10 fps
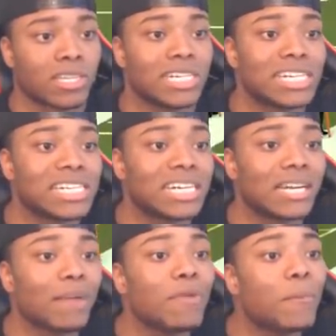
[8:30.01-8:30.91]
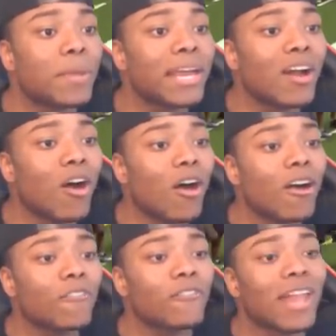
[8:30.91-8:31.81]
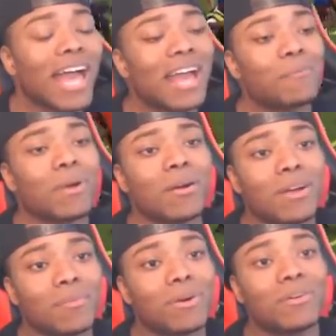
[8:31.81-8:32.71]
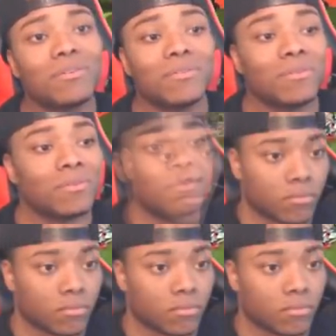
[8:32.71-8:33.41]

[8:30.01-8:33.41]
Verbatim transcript: God. And we played a hard flat, bro. Come on.